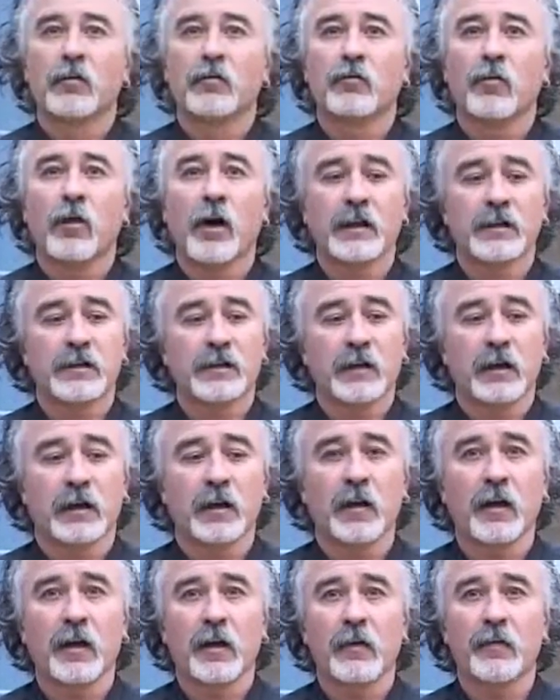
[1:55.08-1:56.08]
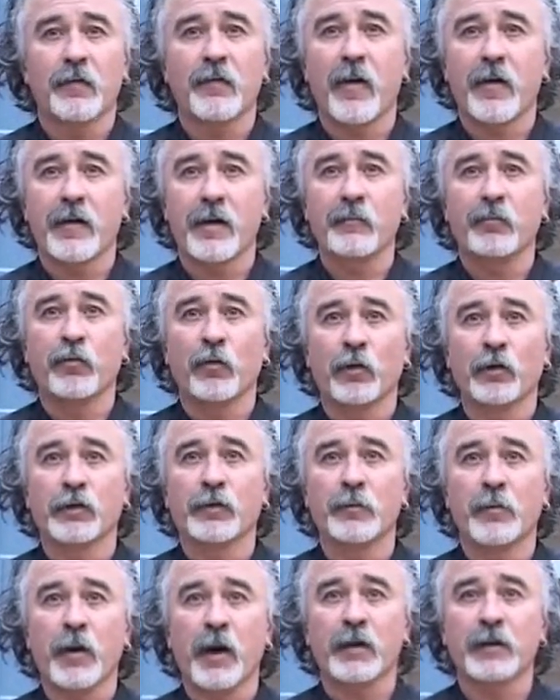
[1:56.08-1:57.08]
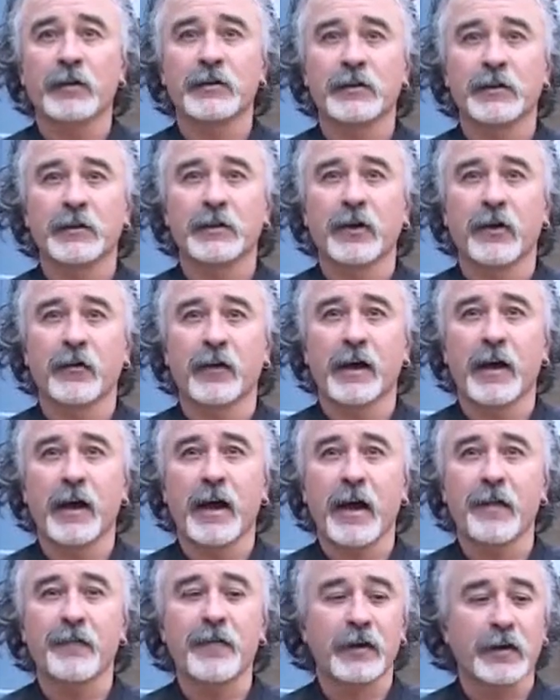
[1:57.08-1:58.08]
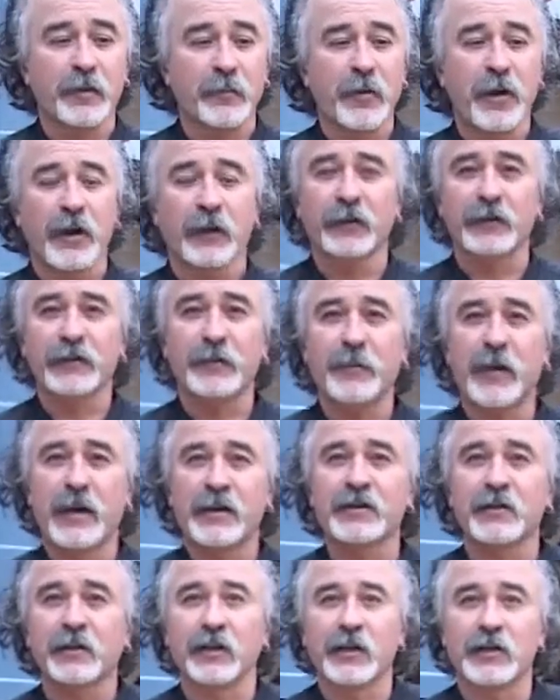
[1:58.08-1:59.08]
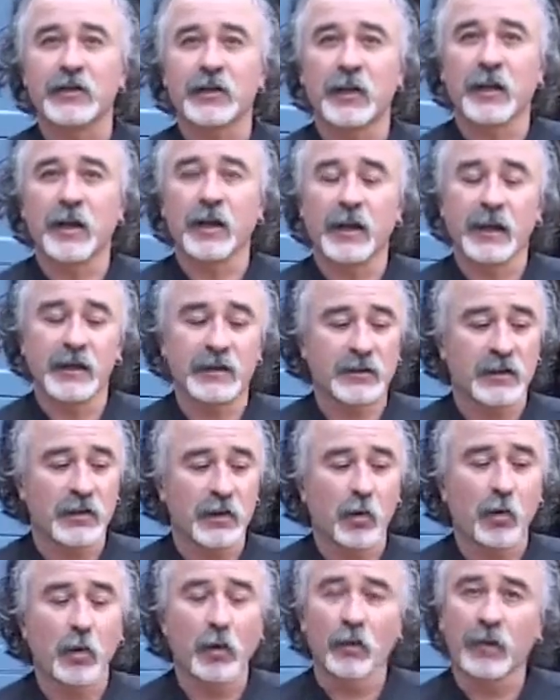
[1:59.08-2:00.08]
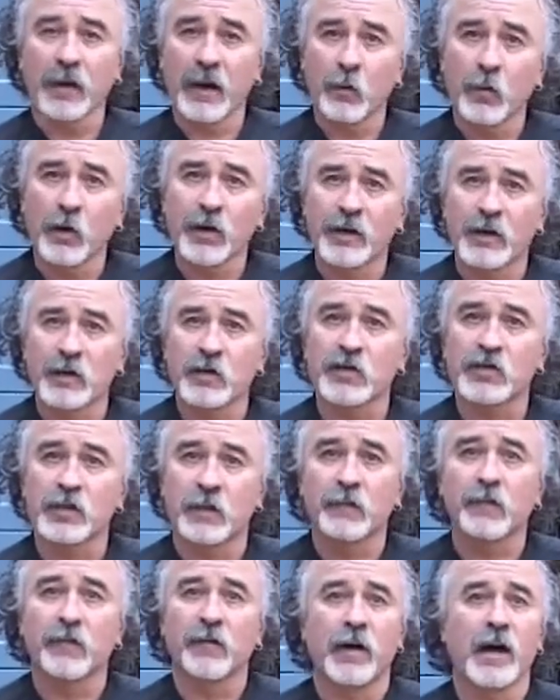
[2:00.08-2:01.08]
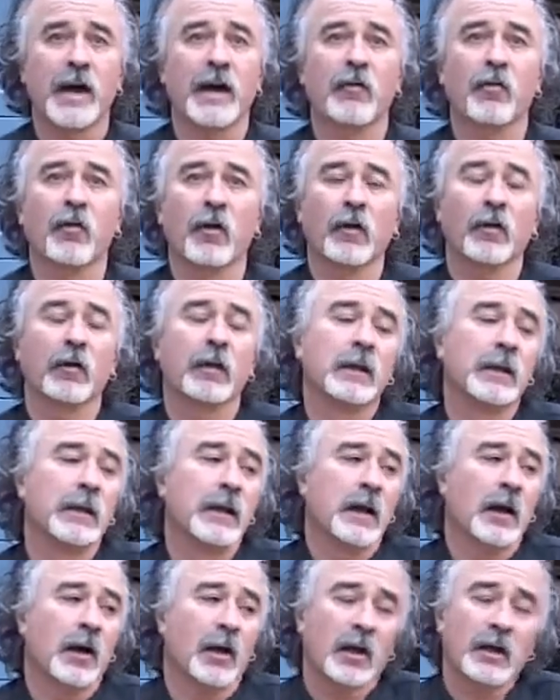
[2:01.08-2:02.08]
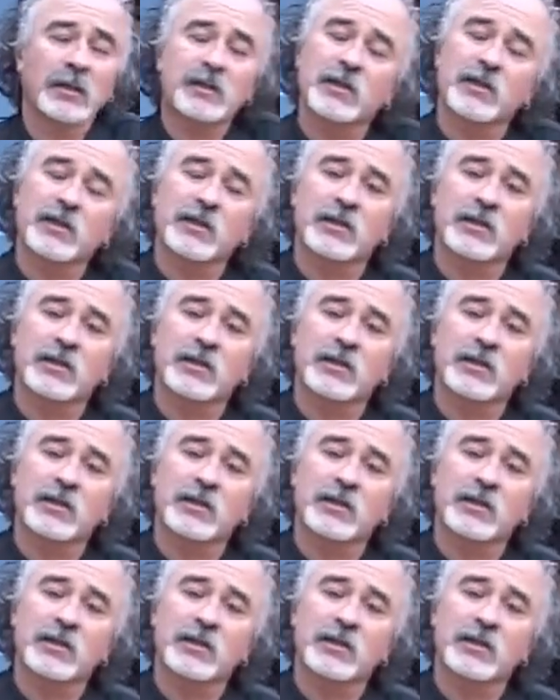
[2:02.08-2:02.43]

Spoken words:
Right, another very important component in the curry, every component depends on each other, is the oil. Now we use sunflower oil. I like to use